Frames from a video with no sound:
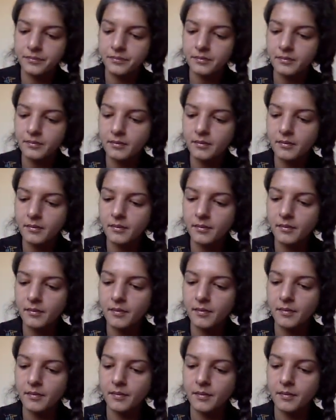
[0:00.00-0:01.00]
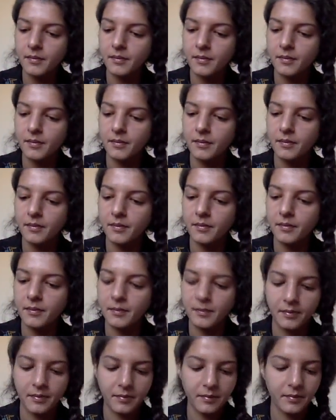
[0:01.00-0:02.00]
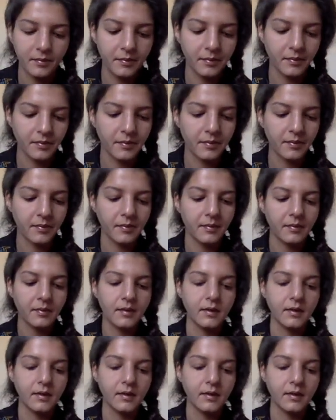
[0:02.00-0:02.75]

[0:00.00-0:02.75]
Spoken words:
[no speech]